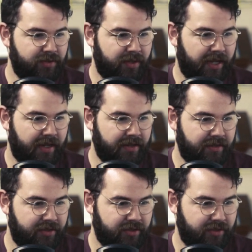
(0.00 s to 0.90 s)
you
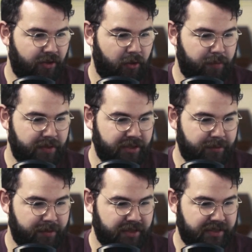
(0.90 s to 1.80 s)
can just open these
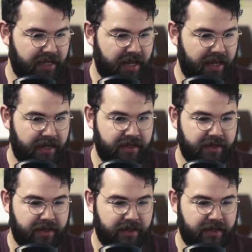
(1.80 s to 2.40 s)
up on the side